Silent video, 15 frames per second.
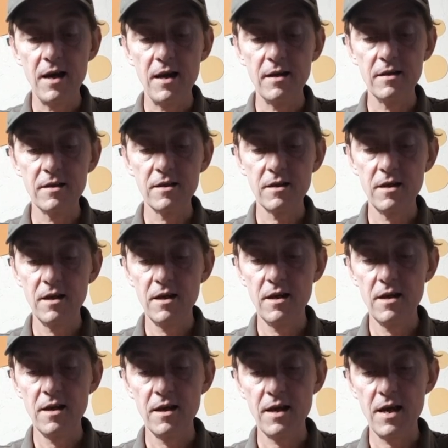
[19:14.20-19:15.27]
and
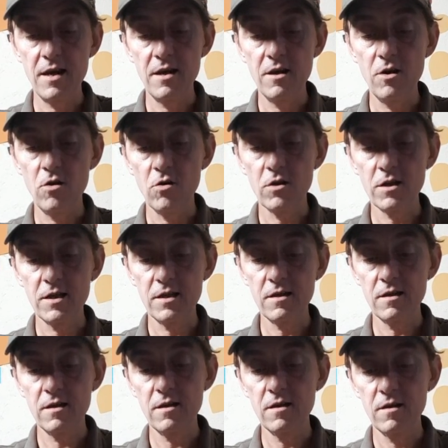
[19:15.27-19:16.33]
again it locks